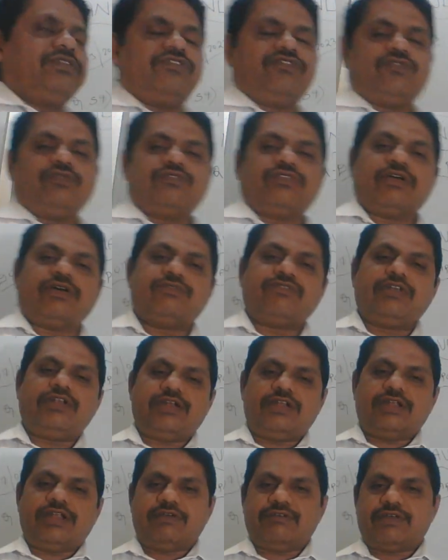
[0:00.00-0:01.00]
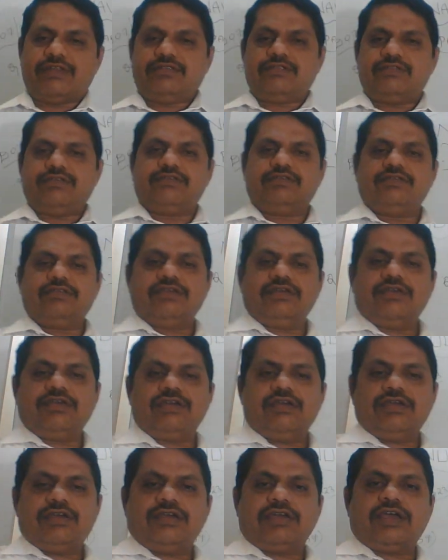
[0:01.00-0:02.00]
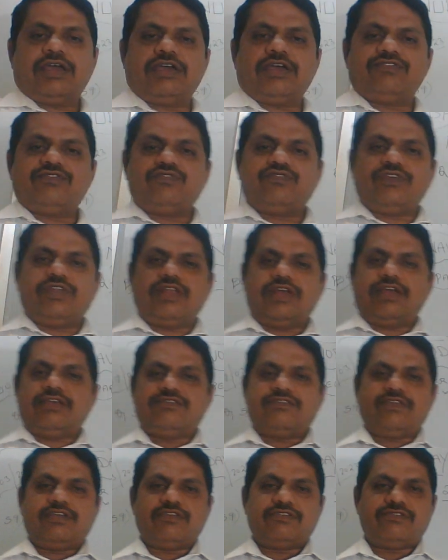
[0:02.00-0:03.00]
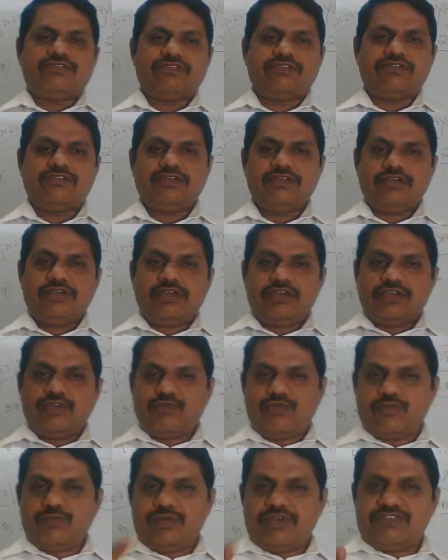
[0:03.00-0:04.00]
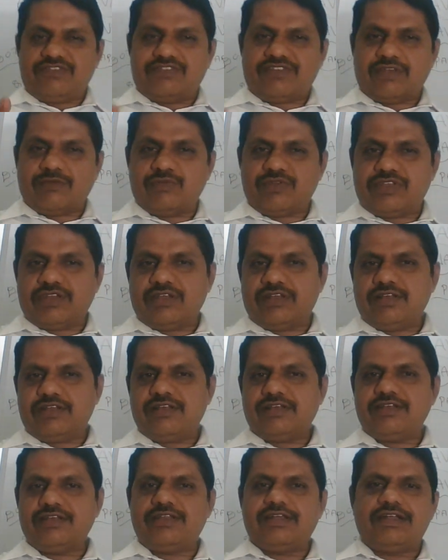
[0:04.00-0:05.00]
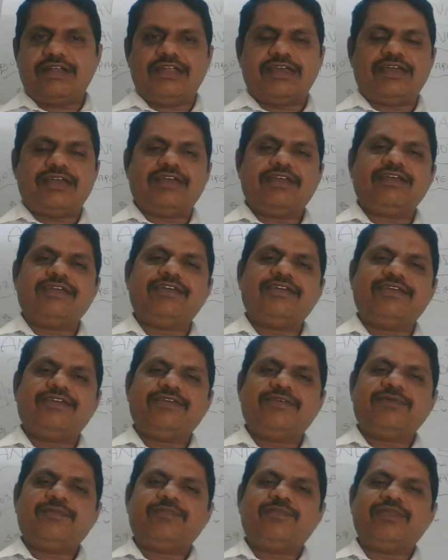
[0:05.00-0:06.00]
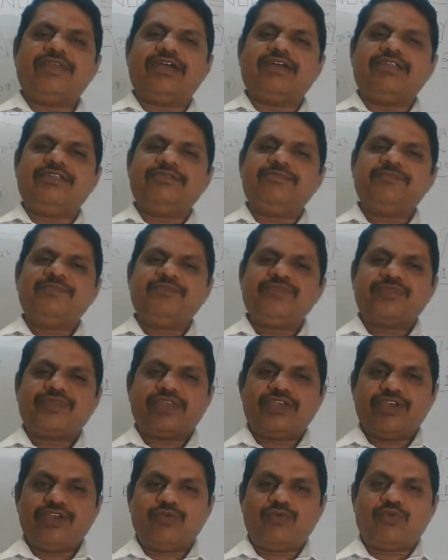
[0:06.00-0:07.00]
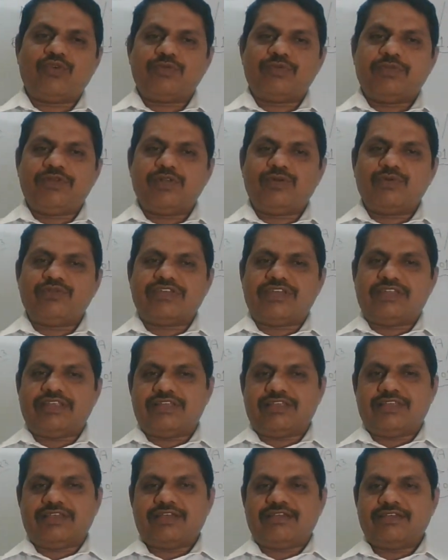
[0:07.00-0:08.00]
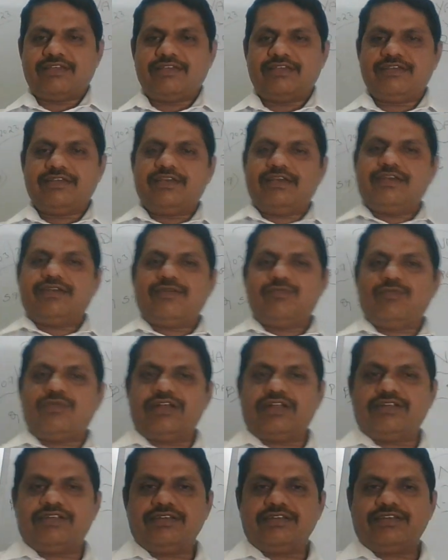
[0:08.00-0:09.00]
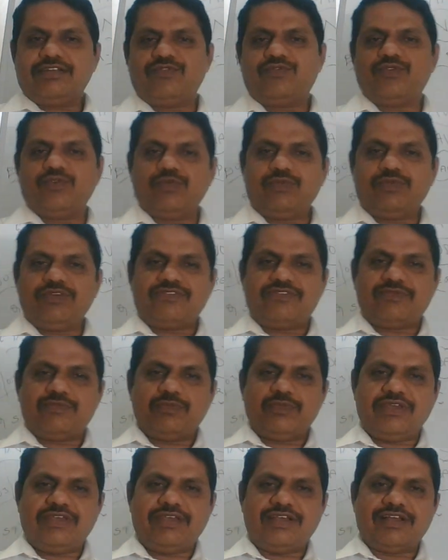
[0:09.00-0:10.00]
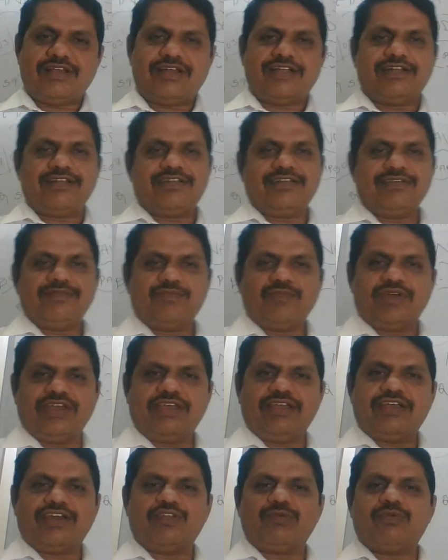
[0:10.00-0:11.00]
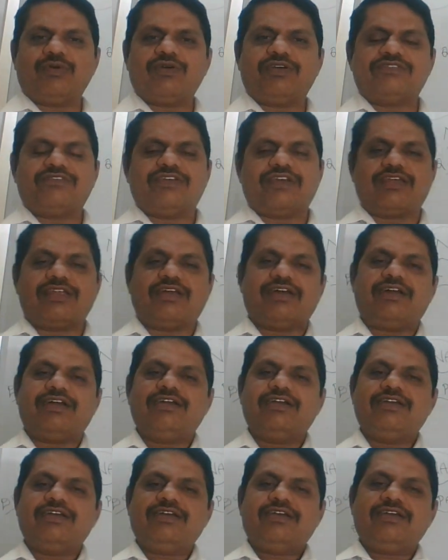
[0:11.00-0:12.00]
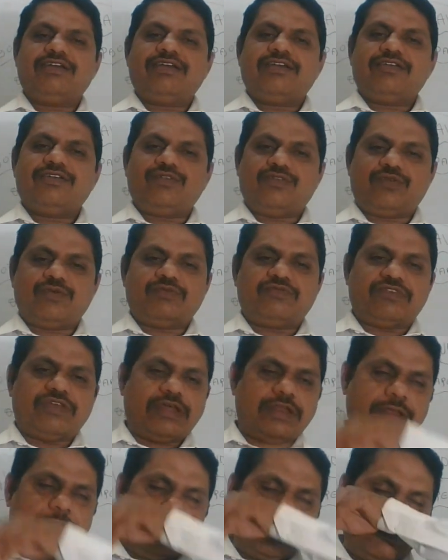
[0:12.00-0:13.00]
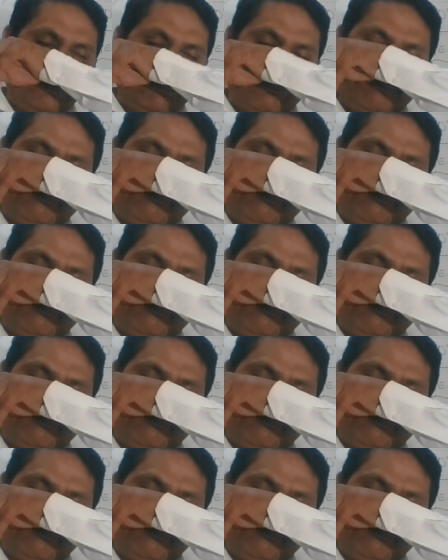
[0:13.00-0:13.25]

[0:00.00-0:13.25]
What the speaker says: is 2011. As usually I says, if you miss something in a day, then you won't be lose anything. But if you miss me and my ANUBHAVA SAARA YouTube channel,